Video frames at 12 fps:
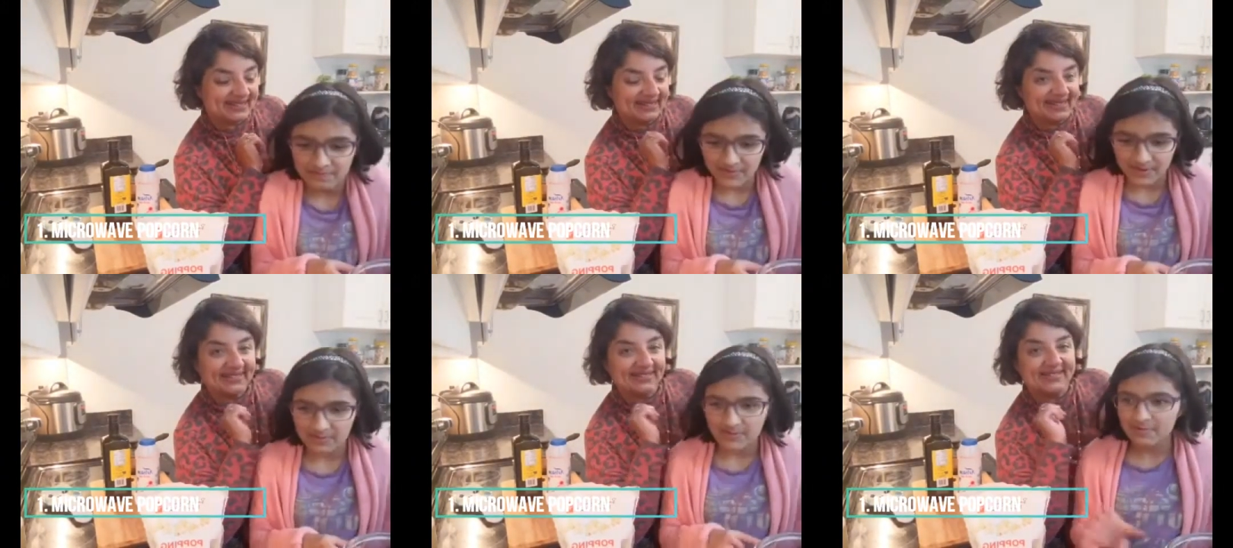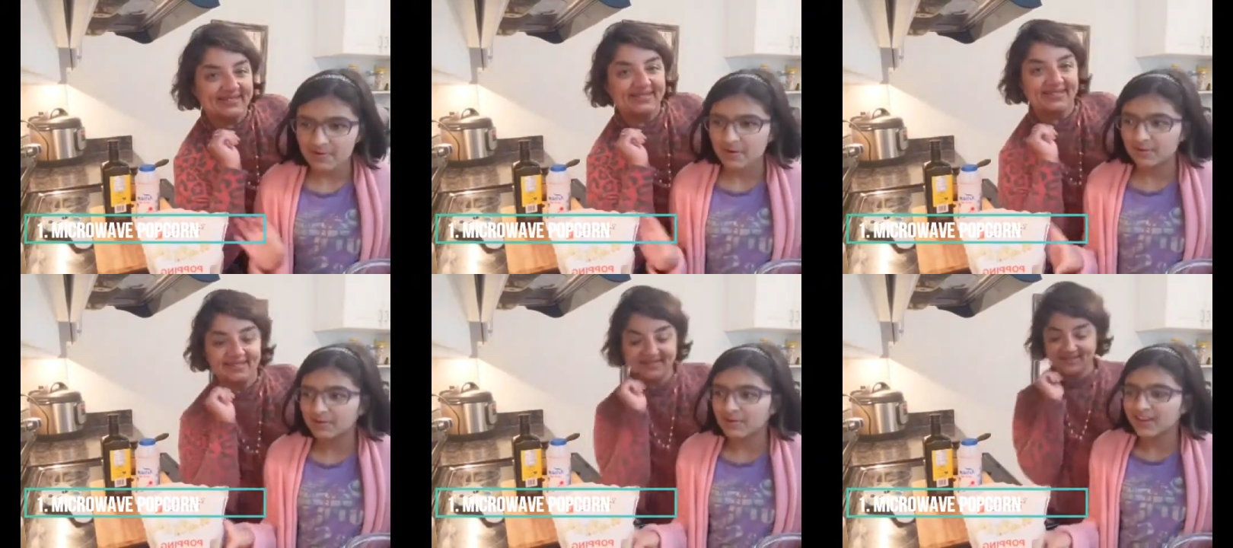Speaker 1: We put
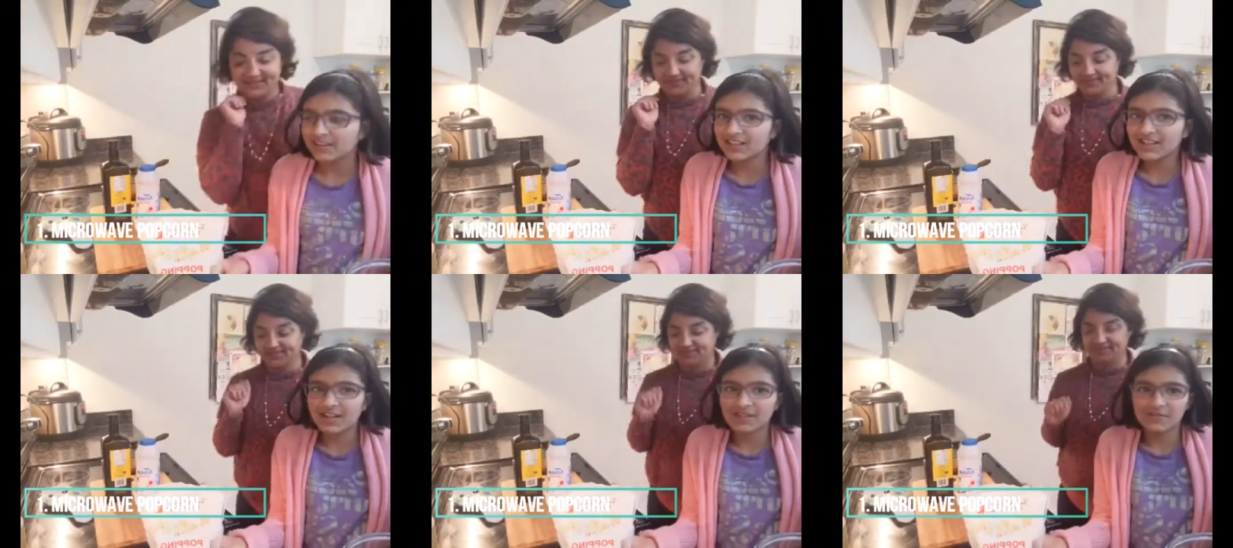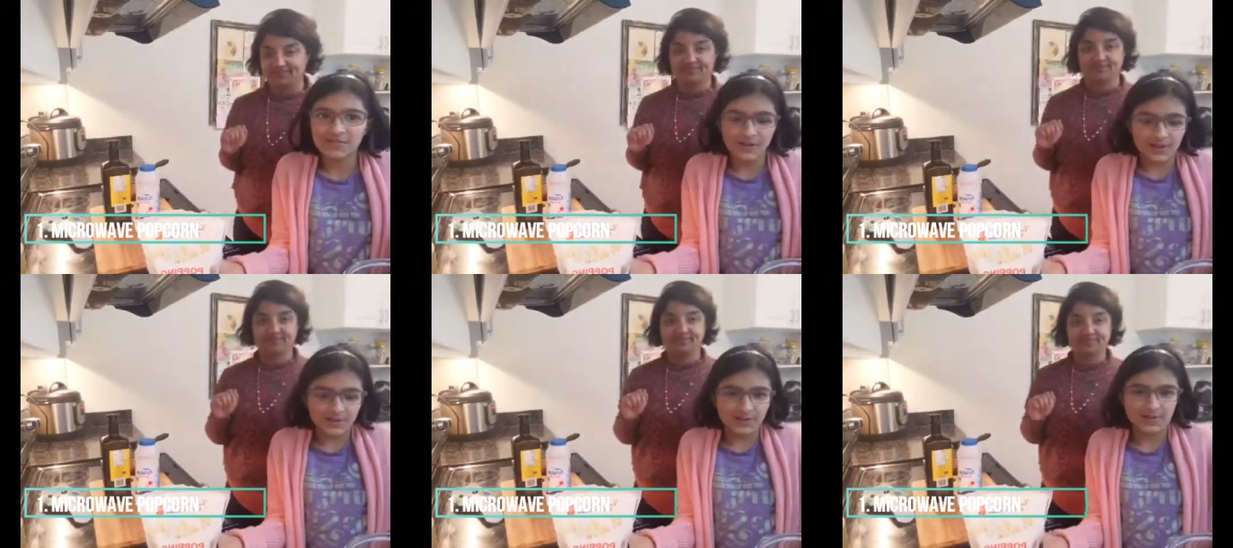one layer of
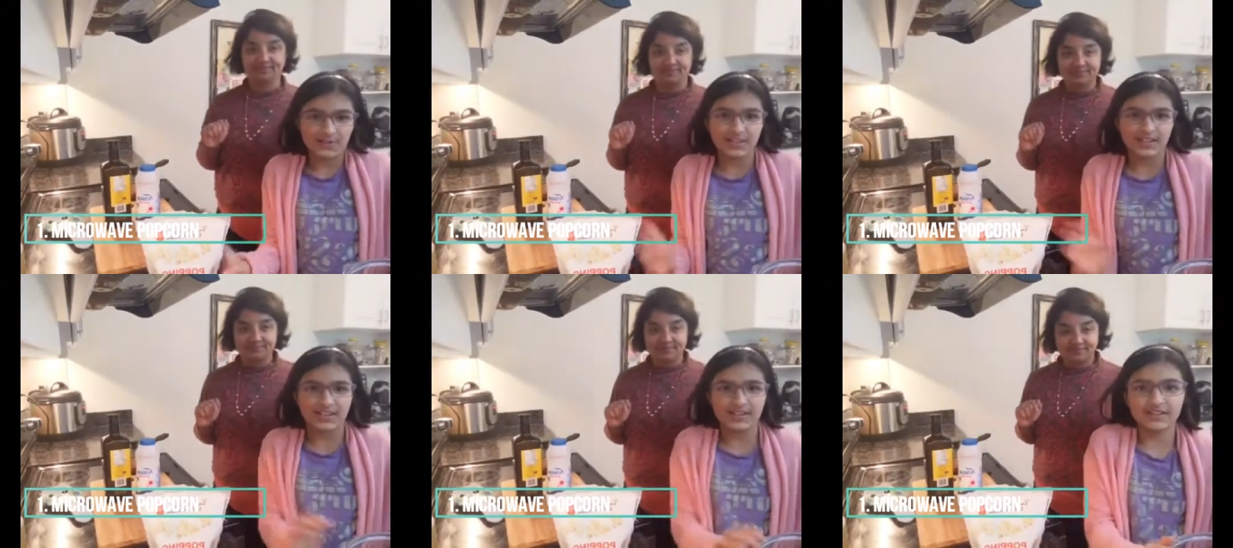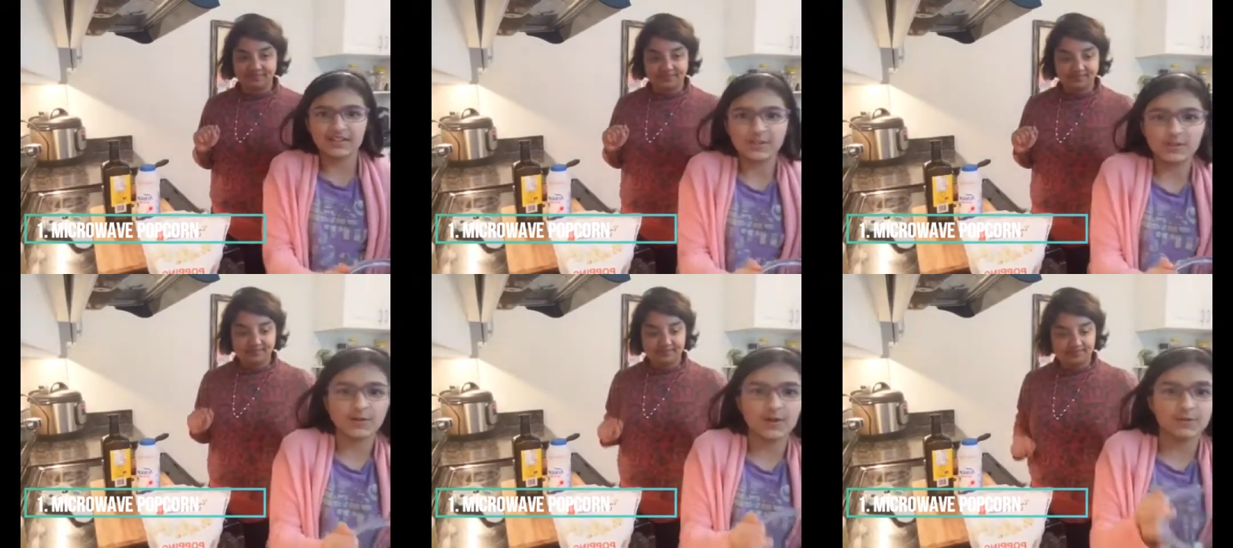kernels into
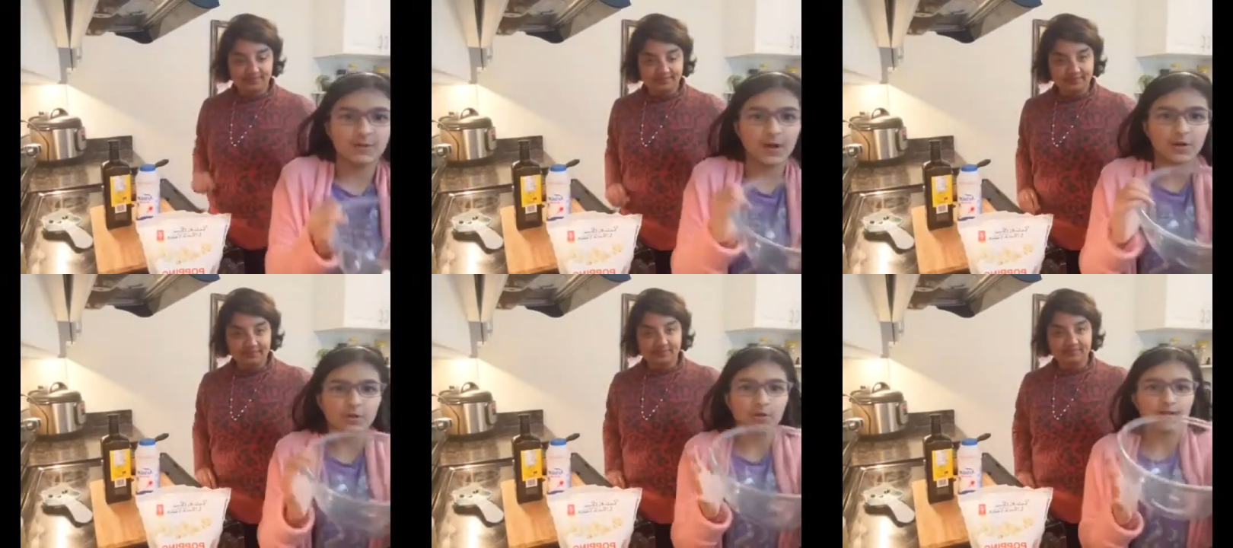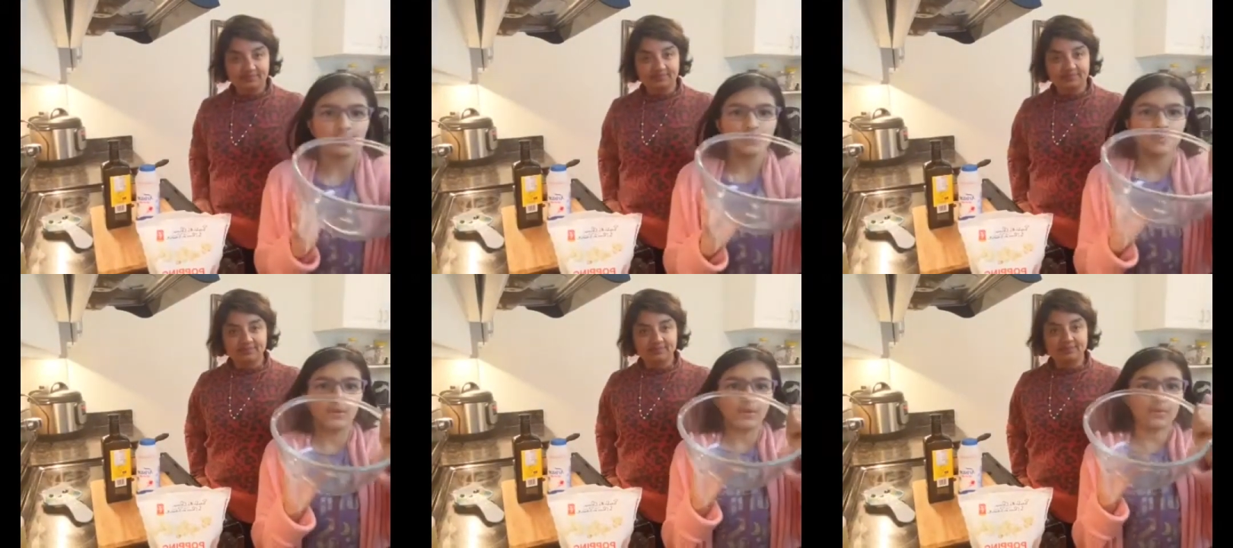a
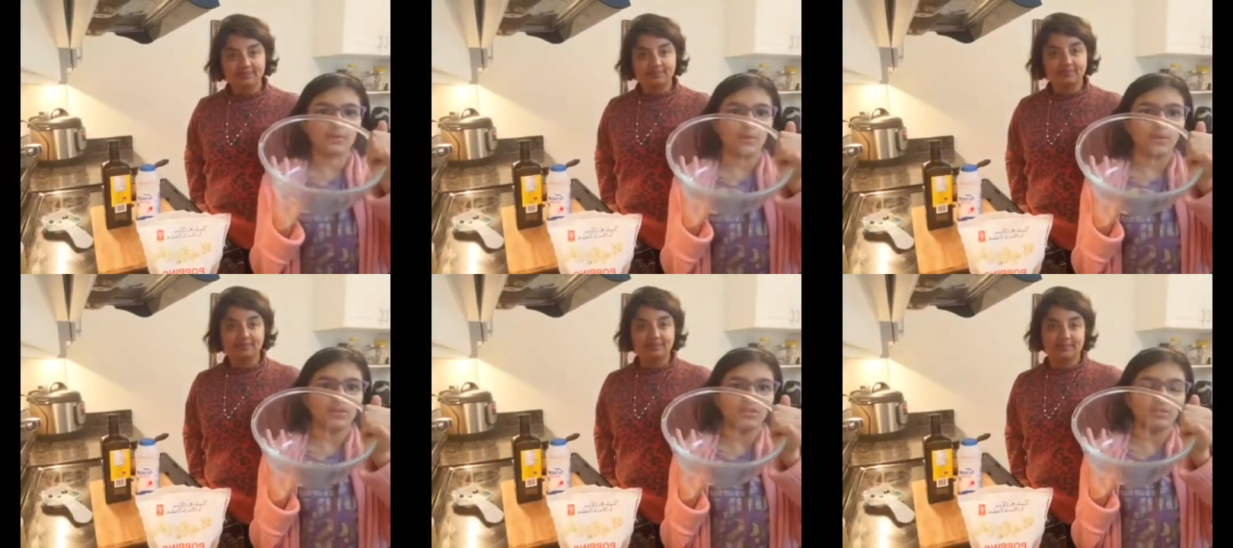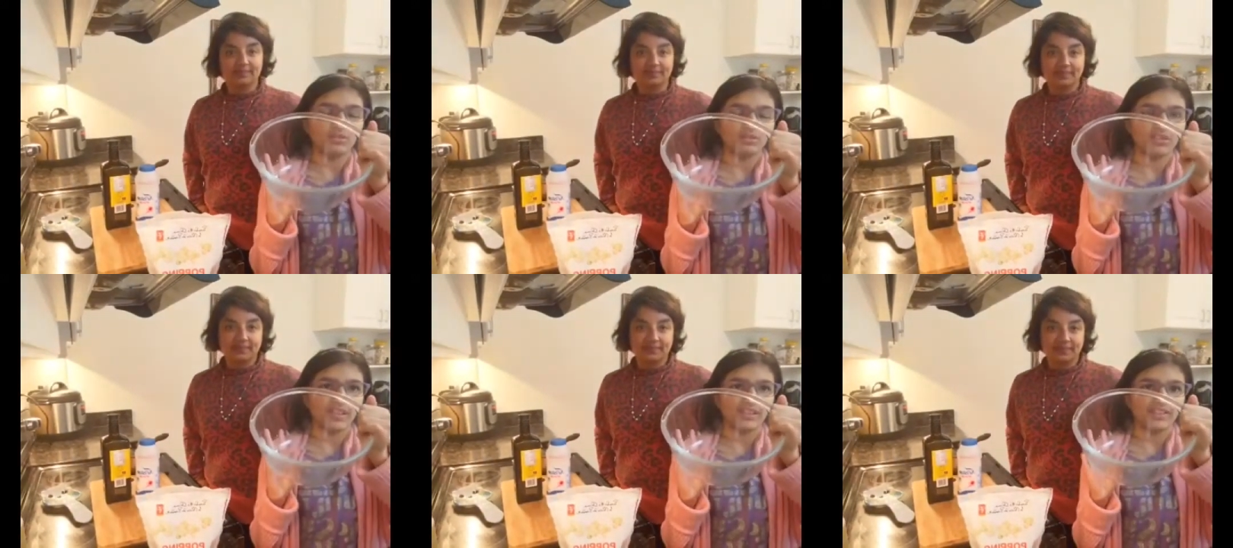microwavable bowl like
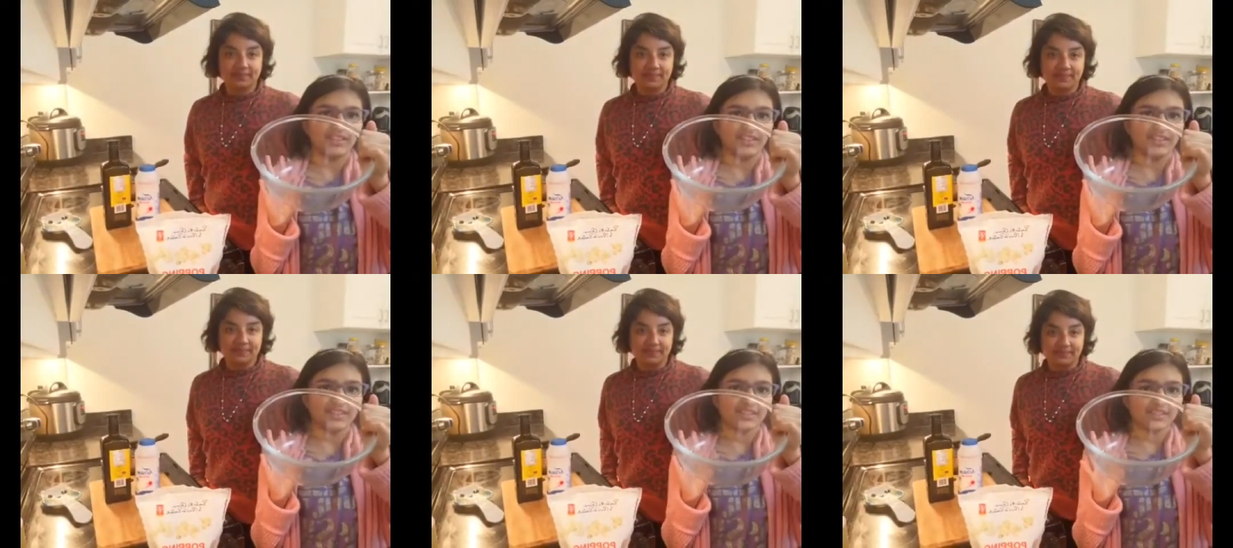this.